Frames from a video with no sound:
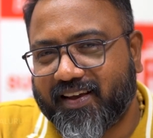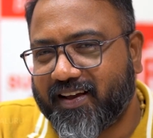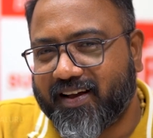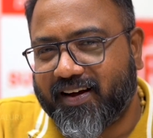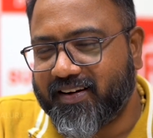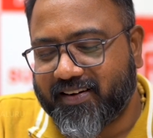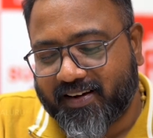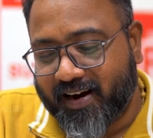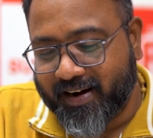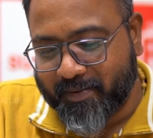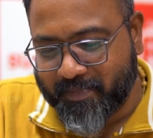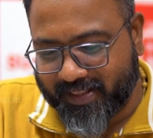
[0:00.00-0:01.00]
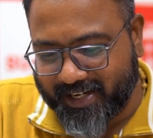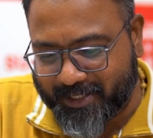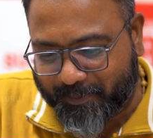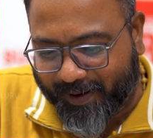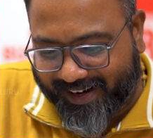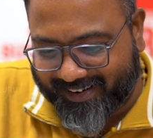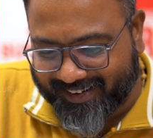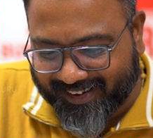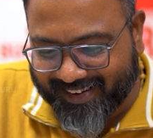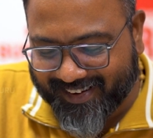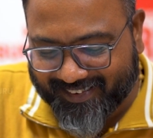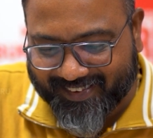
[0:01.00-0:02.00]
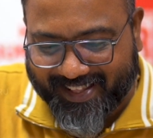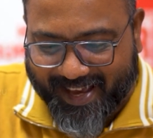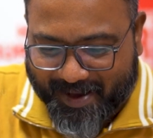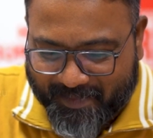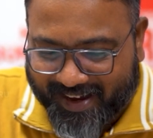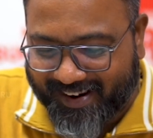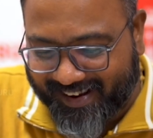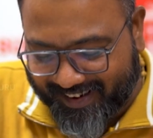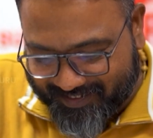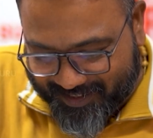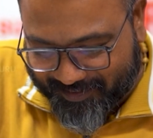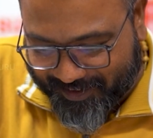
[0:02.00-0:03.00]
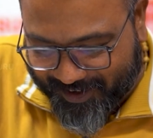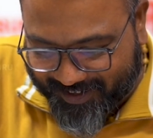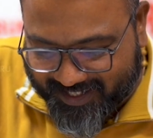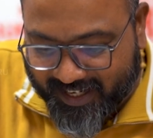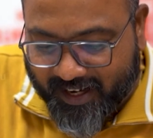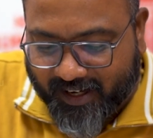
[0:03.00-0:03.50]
Can't empathize better with AMI lives, of course.